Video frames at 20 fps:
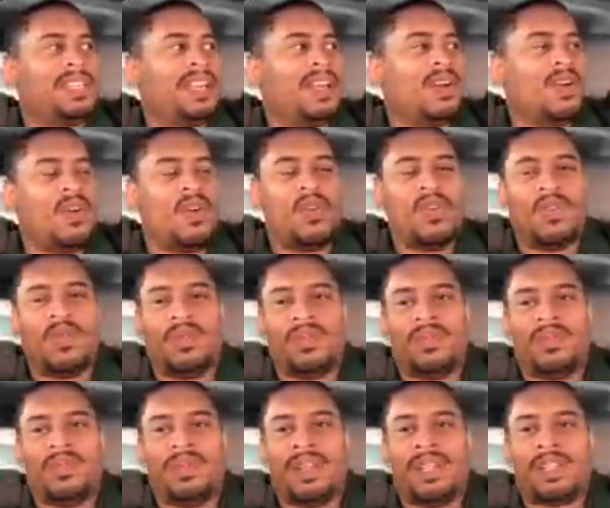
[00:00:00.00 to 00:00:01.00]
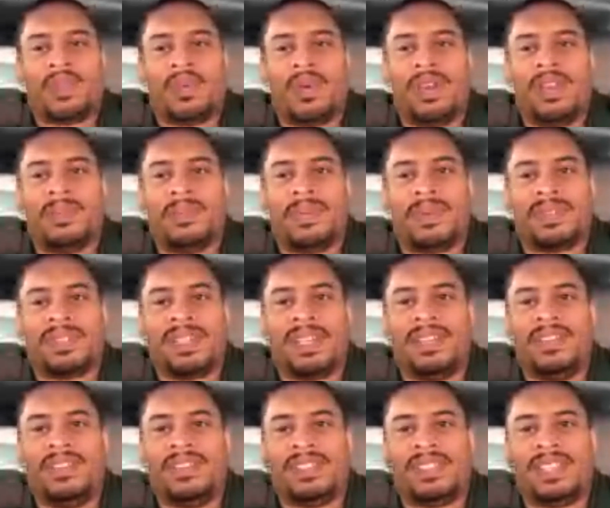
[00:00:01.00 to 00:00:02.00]
at home, but the 20% you
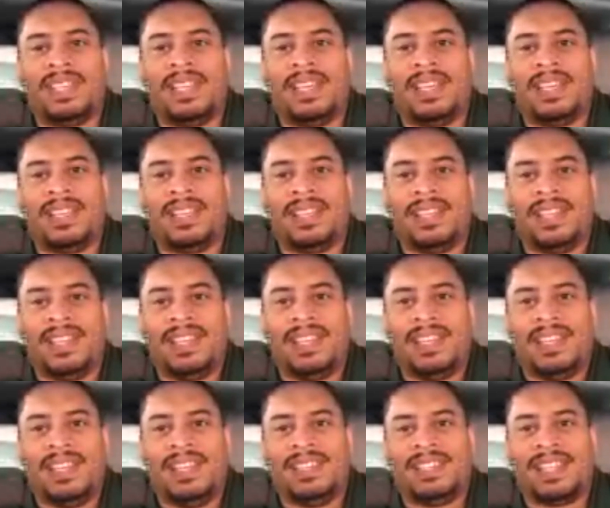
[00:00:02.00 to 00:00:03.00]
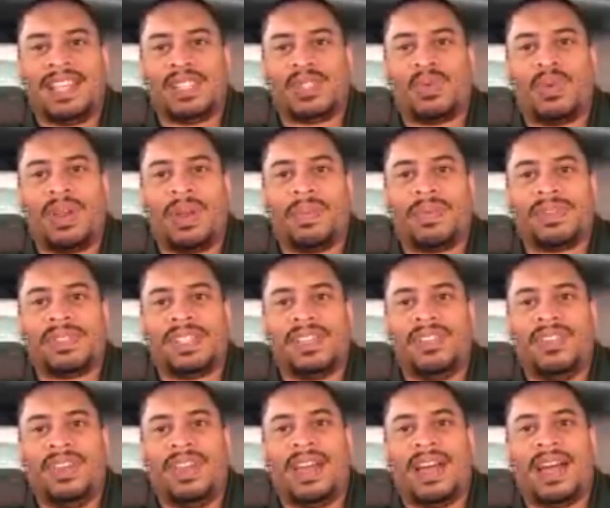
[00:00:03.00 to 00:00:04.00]
see is that 20%
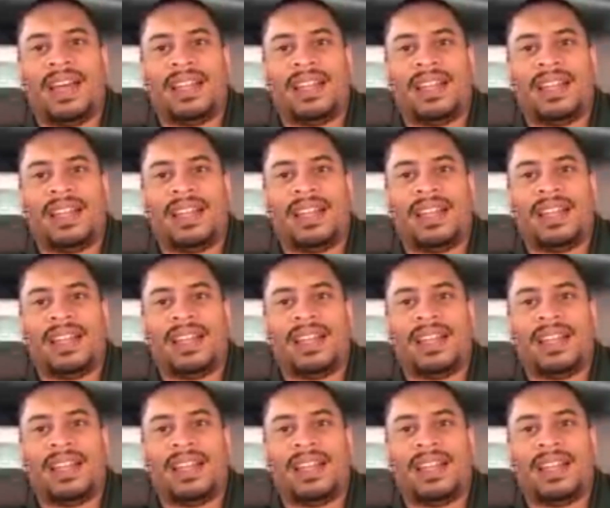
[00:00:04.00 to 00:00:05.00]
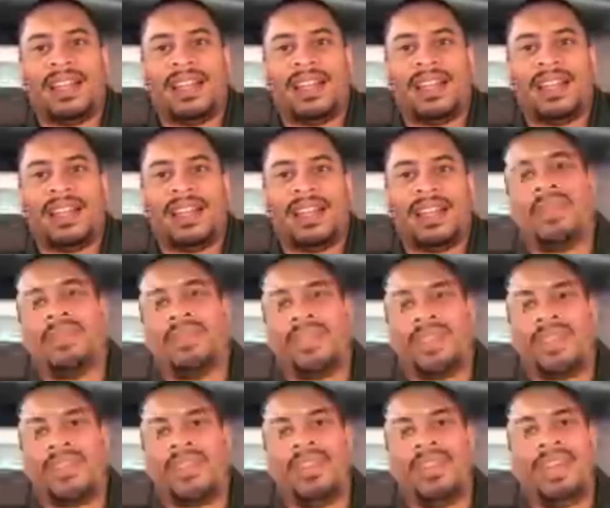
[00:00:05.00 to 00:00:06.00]
you but you got the majority of
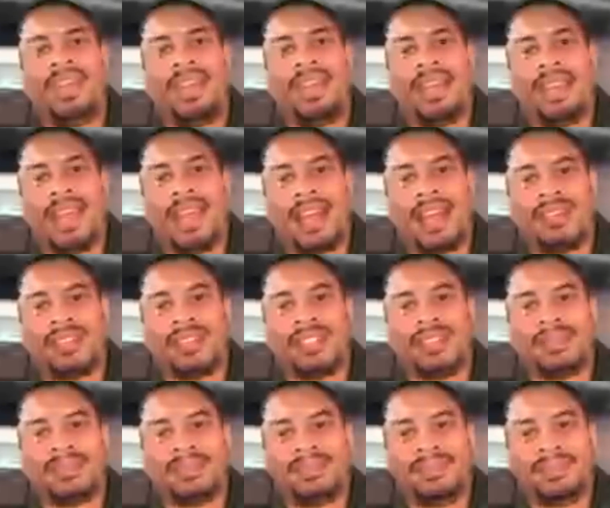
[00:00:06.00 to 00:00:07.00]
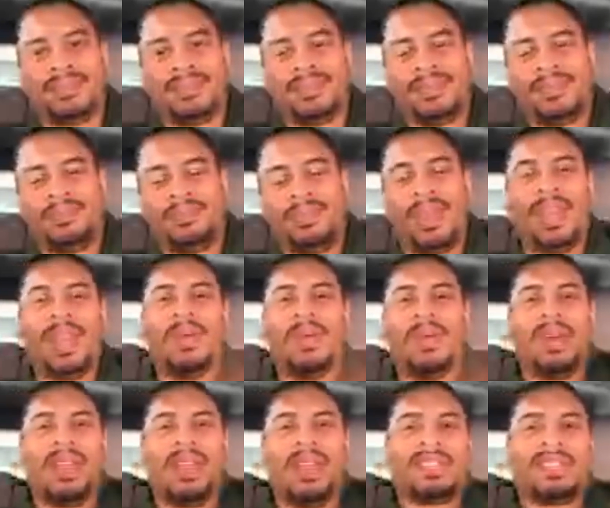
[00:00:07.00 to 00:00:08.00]
everything you need at the house.
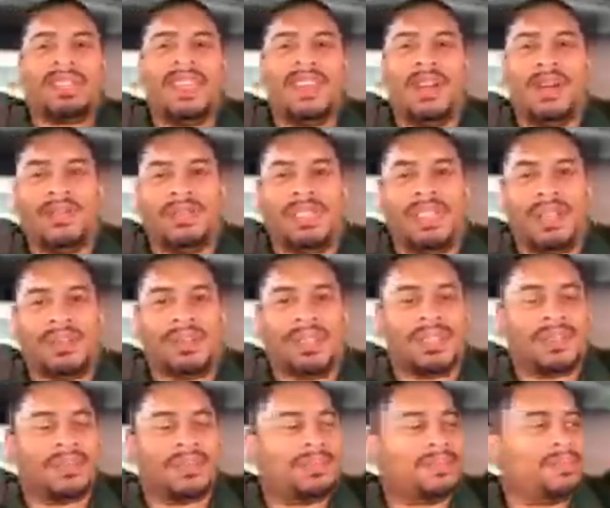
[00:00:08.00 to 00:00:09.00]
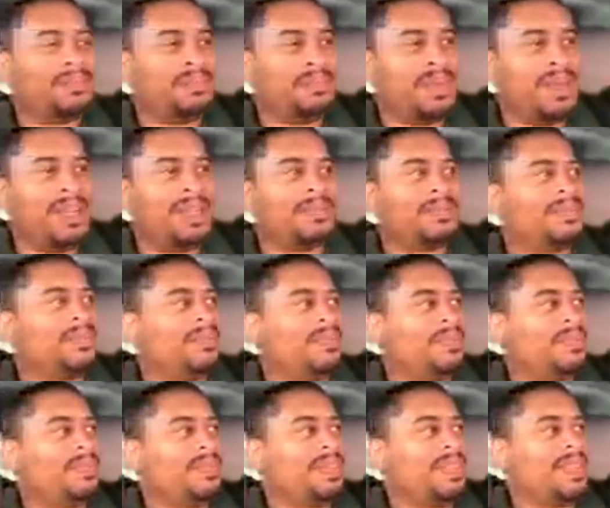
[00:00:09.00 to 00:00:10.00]
Anyway, that's getting subject. But
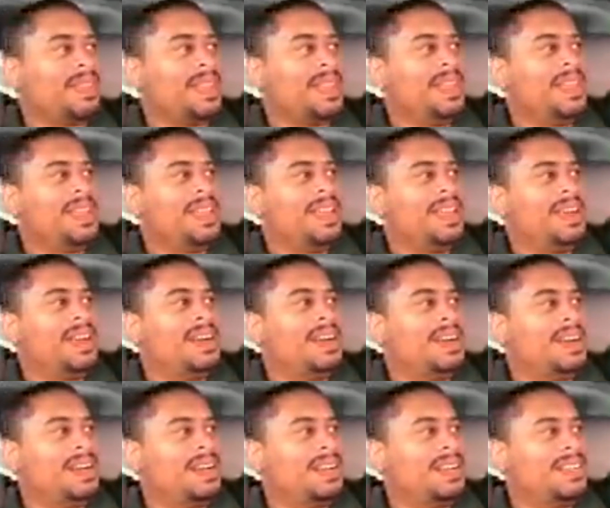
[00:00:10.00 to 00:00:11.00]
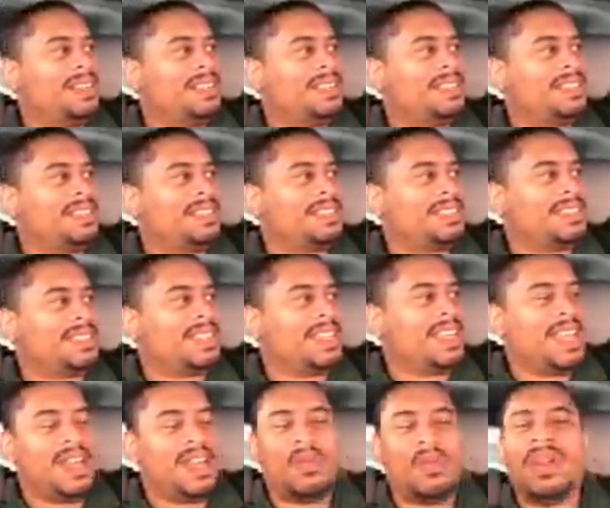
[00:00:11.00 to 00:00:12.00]
uh
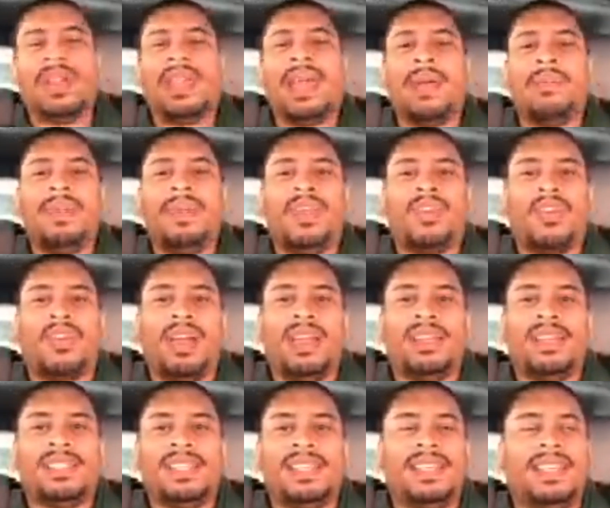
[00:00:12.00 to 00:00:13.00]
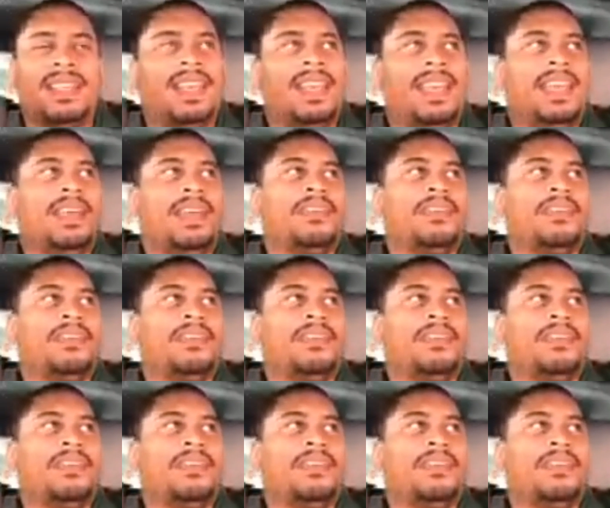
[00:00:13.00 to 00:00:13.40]
crazy if